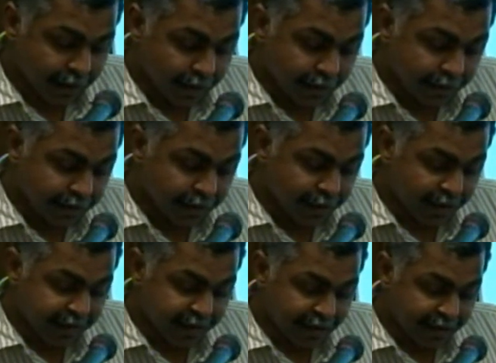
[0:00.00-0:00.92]
The UN
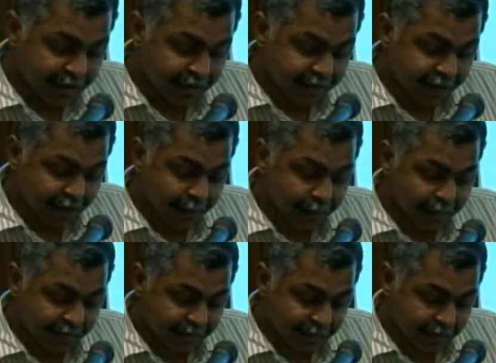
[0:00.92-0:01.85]
Secretary General
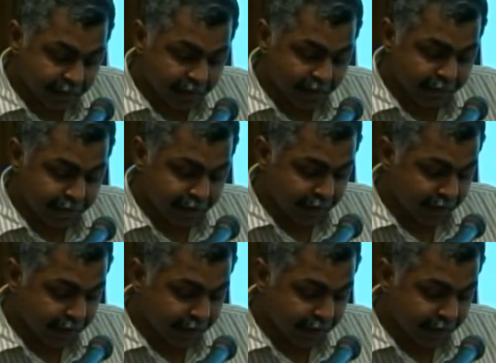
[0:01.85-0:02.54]
must convene